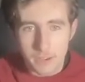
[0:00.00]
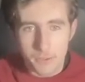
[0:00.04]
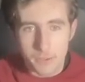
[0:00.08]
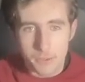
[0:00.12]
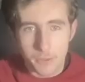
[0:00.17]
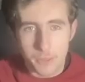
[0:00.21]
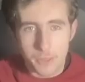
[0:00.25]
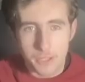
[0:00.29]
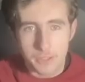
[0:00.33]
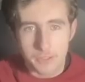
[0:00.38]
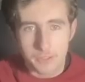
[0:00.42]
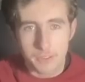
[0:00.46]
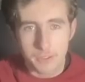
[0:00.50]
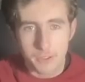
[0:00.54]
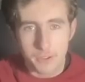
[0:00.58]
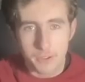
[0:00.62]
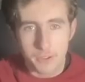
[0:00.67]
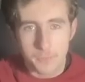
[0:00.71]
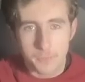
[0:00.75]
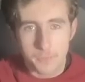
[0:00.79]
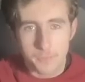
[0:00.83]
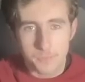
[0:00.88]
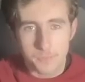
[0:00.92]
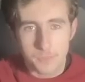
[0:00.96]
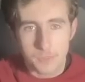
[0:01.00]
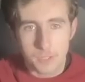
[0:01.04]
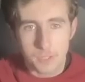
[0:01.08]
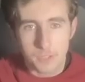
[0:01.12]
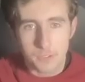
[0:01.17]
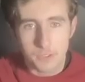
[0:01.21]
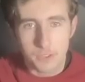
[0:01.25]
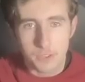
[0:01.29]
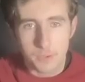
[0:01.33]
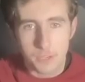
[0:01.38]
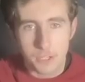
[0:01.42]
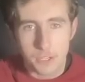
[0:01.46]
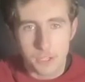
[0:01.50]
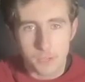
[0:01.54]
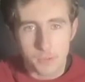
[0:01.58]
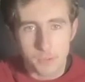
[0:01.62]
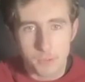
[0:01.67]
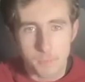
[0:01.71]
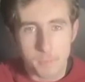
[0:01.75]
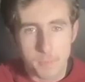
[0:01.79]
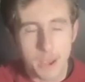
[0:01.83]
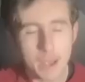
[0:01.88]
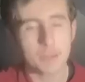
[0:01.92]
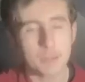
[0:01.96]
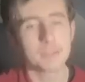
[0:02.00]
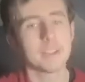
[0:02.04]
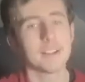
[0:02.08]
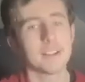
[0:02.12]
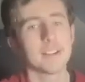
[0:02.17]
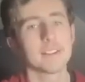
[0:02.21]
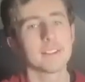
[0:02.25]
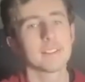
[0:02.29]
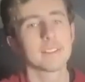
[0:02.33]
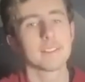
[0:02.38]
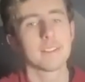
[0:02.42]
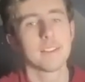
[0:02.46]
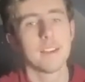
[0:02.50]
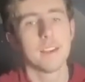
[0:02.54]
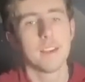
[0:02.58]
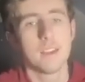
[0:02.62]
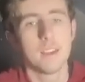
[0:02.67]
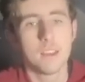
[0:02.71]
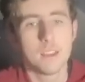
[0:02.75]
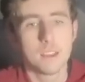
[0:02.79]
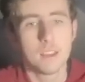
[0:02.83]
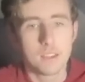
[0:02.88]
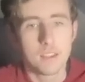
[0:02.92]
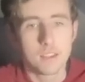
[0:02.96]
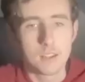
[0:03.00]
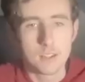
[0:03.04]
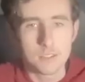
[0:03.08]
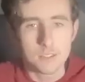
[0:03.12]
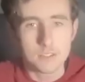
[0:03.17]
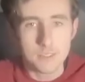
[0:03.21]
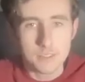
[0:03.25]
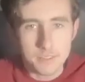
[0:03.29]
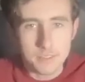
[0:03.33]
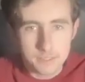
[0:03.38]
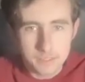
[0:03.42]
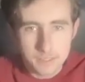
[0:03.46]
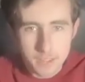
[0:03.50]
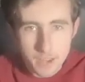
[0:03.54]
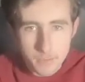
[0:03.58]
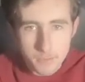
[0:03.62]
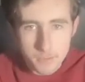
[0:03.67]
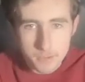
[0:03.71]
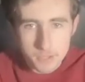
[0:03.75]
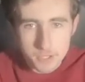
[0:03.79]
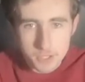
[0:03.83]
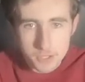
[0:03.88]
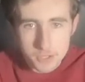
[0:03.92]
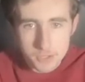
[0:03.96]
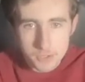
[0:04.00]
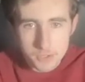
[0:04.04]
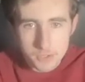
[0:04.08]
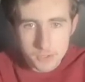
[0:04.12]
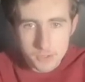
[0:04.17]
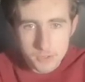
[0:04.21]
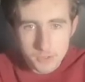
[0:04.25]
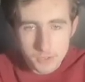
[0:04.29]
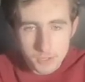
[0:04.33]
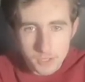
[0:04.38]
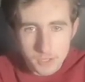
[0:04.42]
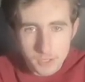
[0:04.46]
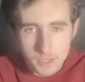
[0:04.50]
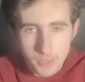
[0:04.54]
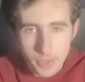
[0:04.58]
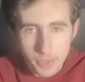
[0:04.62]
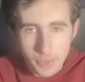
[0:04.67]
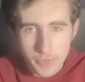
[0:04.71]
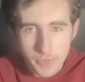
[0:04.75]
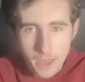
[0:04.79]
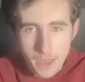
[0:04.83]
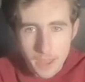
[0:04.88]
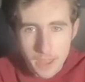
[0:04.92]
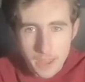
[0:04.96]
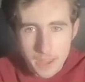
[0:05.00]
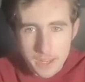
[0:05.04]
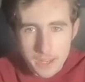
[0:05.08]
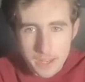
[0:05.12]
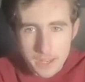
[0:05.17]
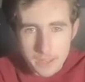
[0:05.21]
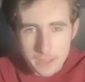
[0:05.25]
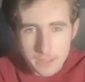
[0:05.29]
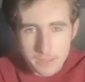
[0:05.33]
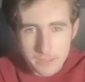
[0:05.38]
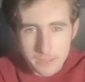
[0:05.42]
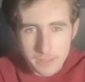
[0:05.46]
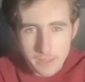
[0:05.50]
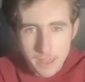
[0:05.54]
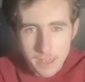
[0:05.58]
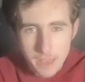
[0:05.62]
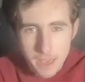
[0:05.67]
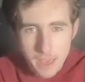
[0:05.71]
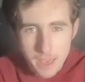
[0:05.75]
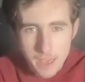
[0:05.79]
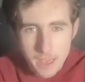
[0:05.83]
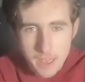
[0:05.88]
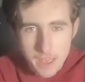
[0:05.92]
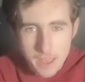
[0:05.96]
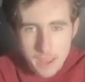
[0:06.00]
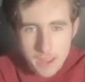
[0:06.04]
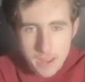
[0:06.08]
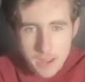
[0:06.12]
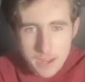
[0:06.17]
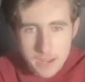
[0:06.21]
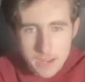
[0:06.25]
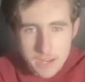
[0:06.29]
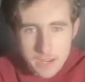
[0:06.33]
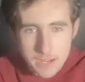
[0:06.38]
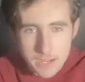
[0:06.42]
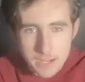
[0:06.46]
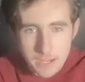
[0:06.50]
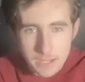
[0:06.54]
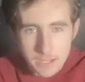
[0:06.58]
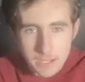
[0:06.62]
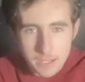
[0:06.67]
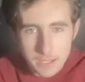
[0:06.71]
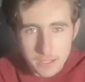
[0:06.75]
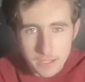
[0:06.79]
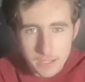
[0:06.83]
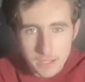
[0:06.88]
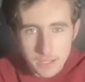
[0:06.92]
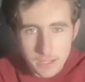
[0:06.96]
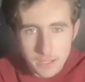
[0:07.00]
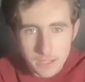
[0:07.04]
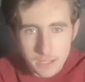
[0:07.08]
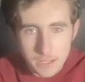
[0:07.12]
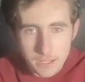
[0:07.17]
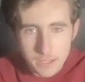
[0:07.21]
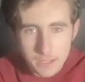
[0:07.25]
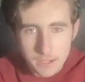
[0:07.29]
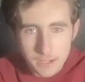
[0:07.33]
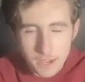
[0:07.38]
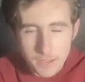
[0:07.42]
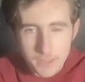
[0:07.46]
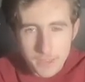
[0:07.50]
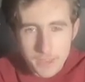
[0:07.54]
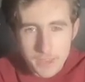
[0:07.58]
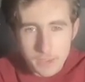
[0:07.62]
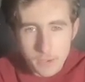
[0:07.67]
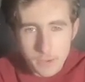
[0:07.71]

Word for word: I don't think so. So we go to About Us. So there's a W. There is a... I think